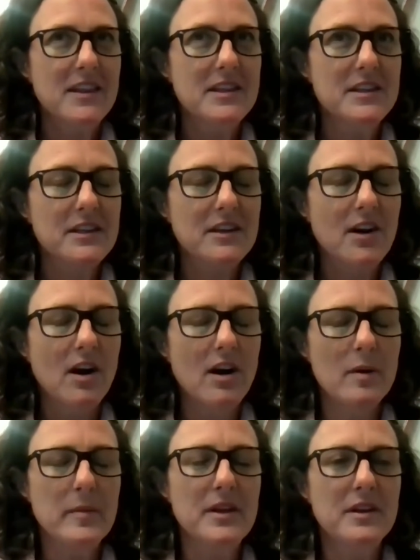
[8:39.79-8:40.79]
the
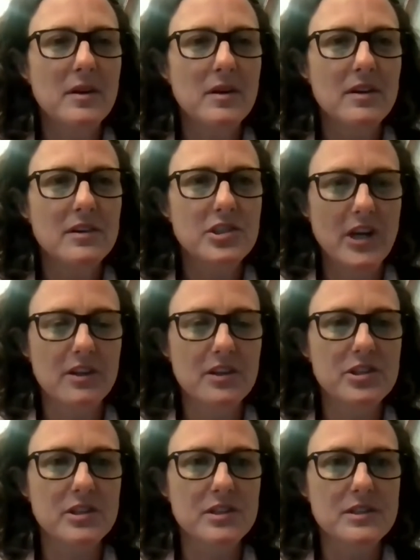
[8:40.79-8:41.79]
common
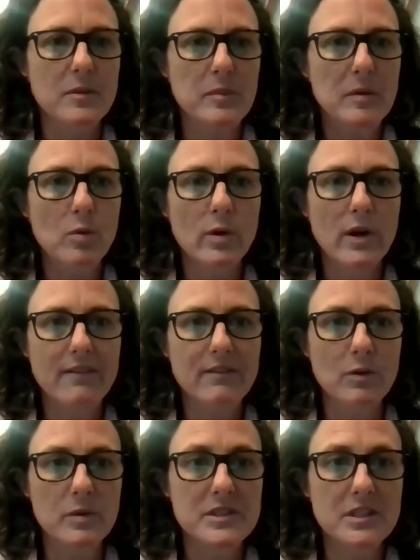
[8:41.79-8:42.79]
challenges that people were
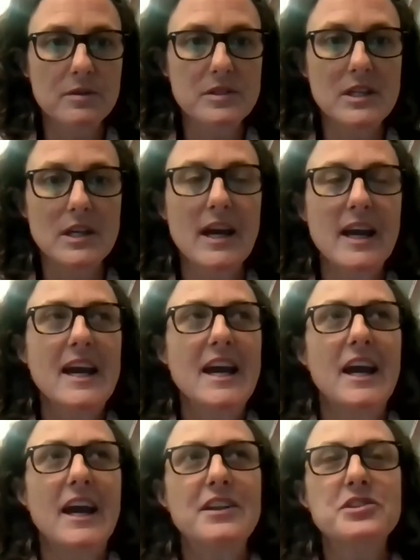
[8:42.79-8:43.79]
having with DOT.
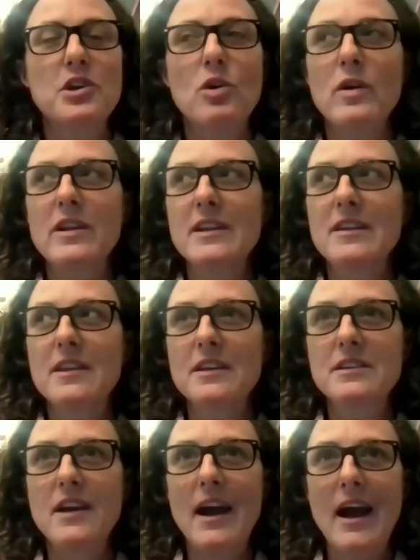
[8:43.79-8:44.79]
And so
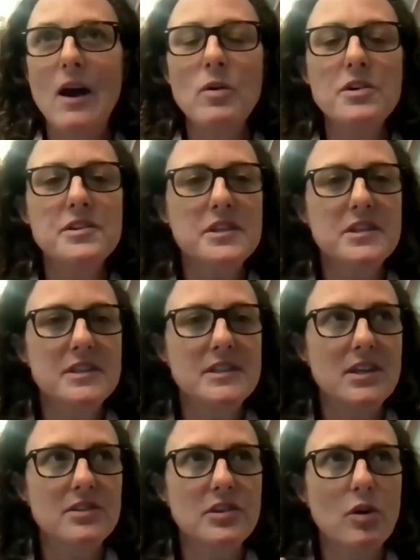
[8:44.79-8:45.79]

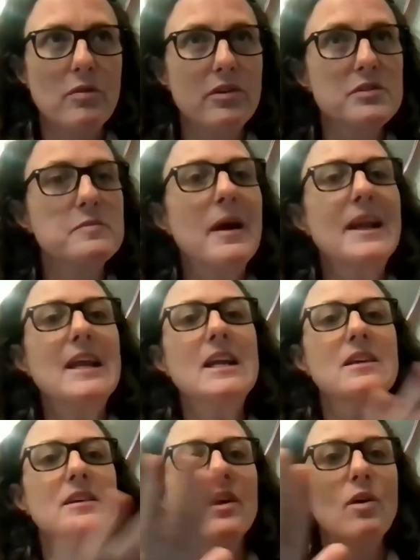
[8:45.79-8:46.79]
there's
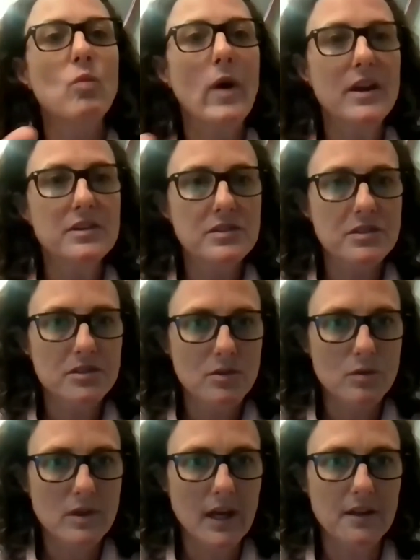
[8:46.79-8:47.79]
many ways
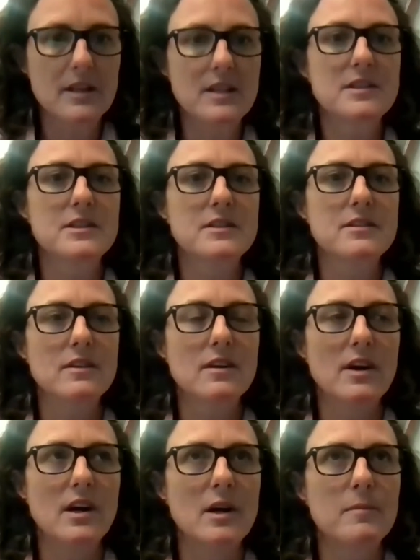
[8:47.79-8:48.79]
to get these
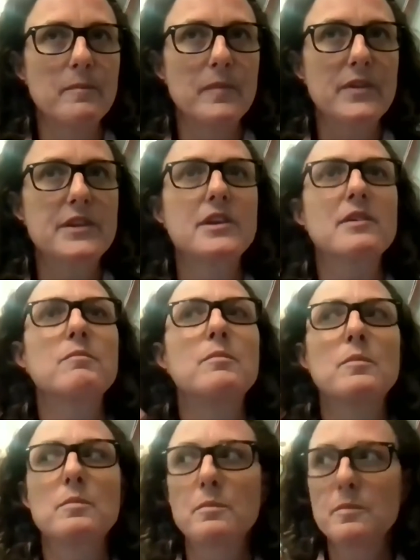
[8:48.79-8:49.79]

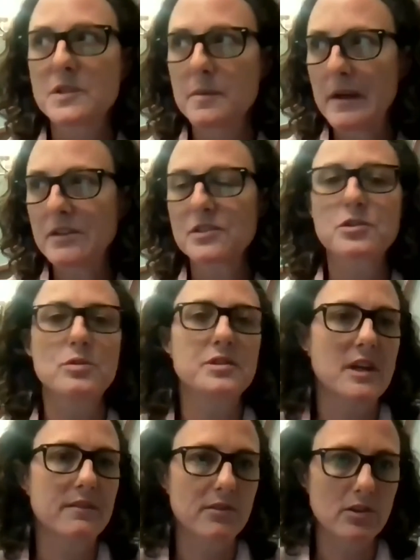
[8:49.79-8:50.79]
to make the
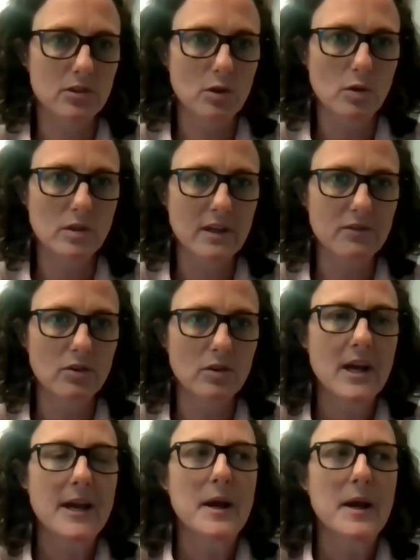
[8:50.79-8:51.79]
streets safer at a local level.